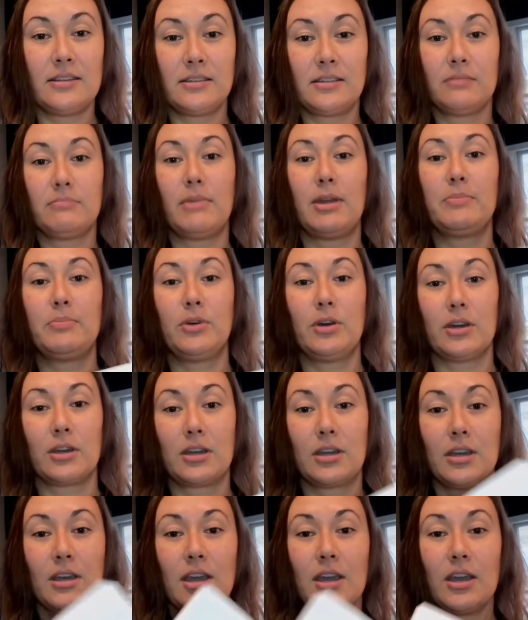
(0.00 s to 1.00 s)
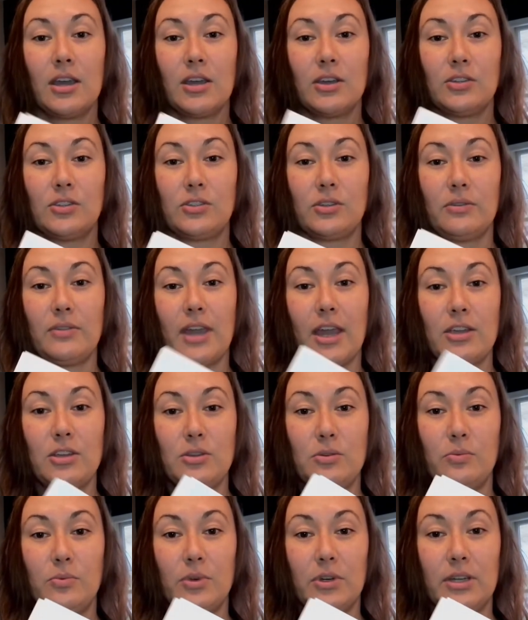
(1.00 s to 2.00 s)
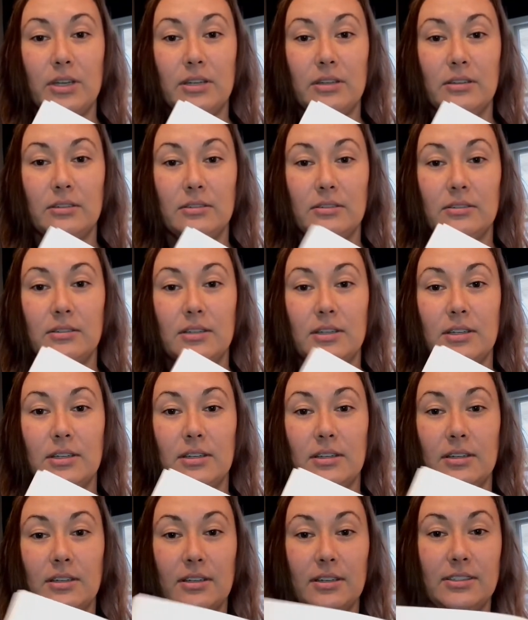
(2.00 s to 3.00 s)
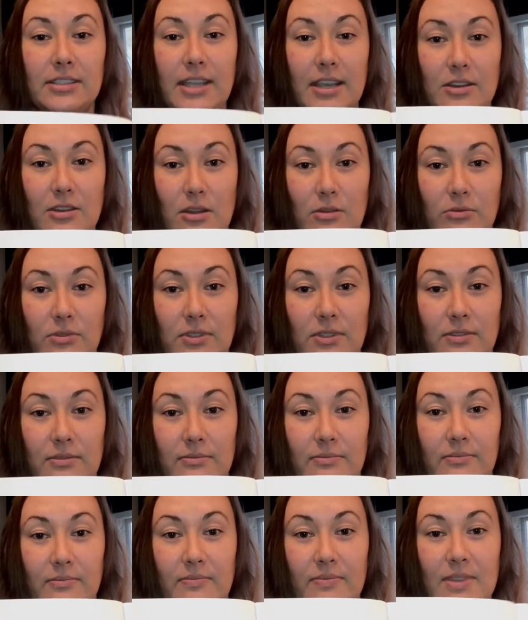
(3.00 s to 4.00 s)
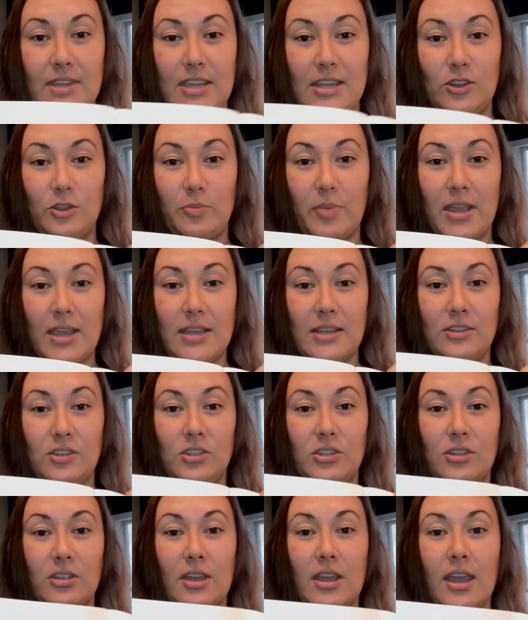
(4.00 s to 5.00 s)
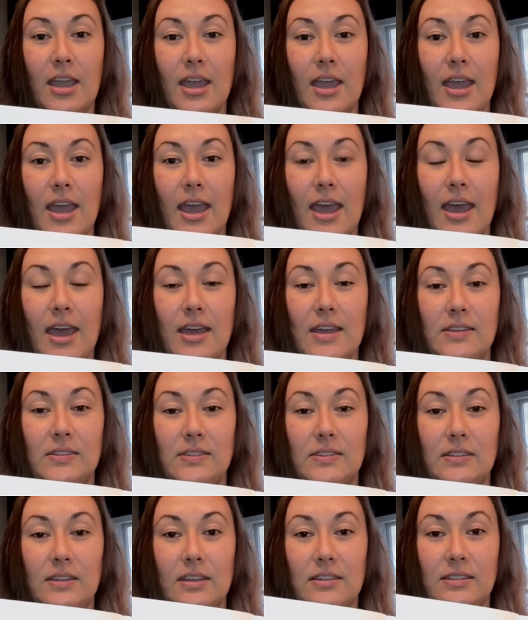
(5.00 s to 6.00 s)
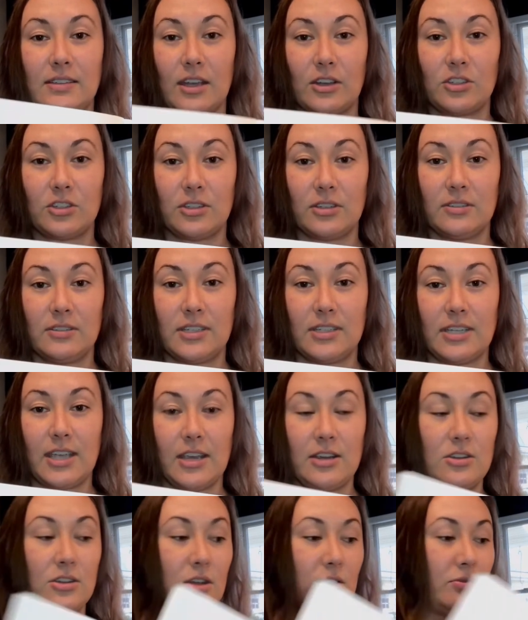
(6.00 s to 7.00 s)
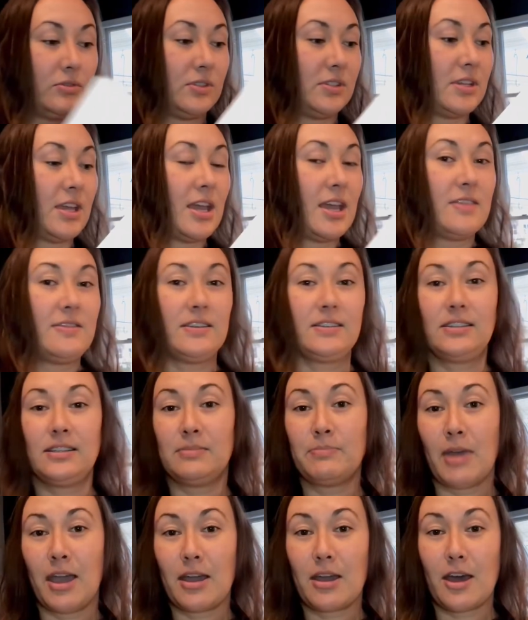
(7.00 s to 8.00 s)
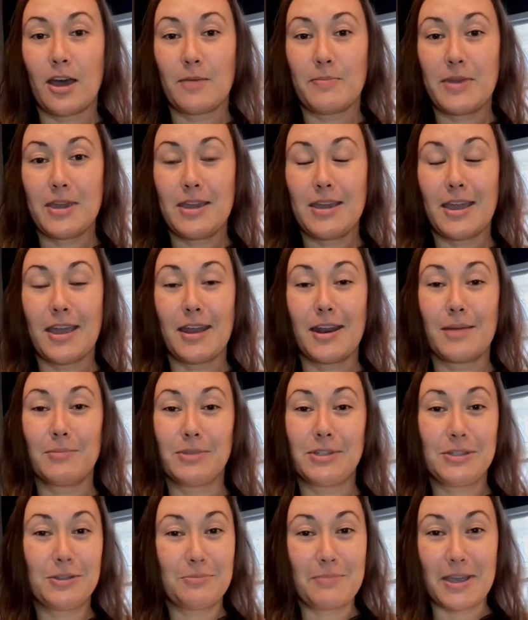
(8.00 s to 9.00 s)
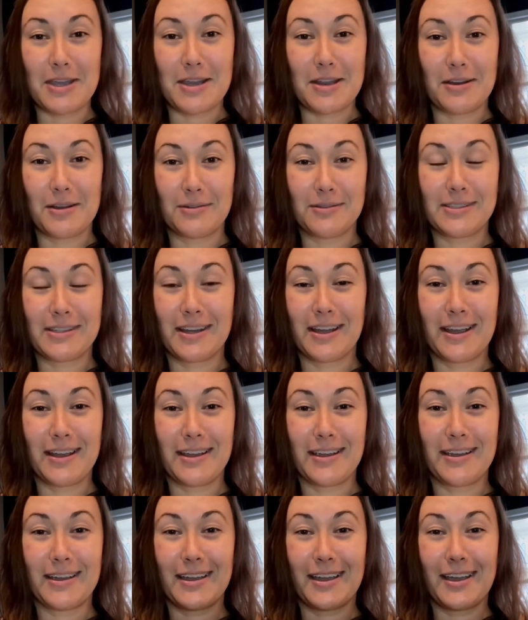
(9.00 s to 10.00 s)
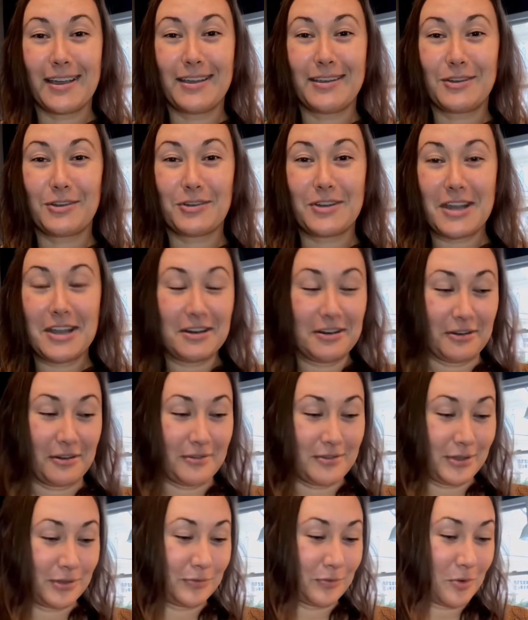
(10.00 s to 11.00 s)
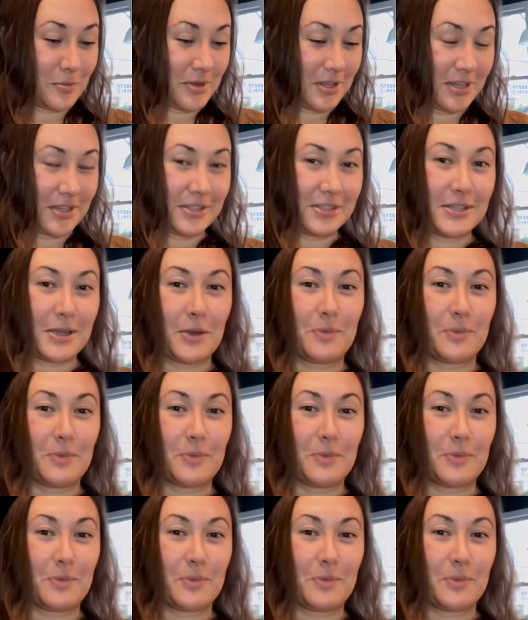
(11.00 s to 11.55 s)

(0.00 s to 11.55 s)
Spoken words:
my book so that you would take notes. Each page has a section to take notes. This is my copy, and I'm still making notes, and I created all these formulas. So